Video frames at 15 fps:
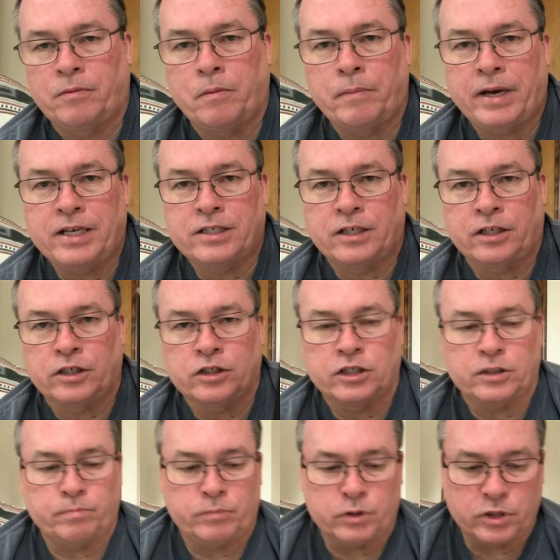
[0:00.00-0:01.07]
amazing
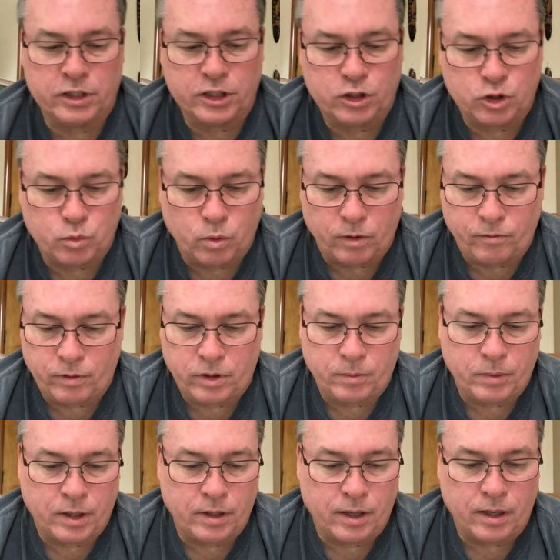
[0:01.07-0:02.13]
musicians work with
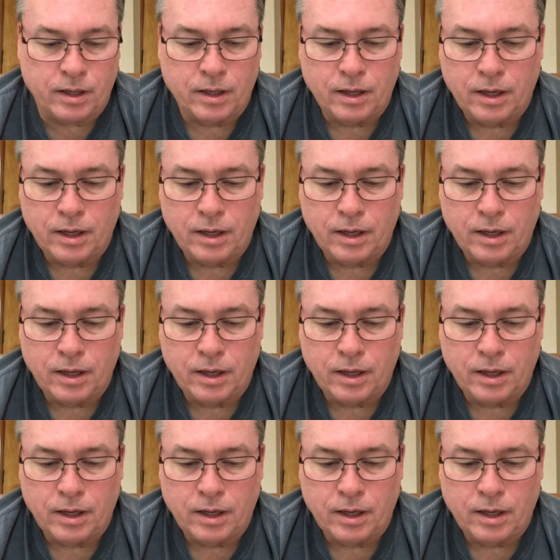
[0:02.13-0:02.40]
him on that.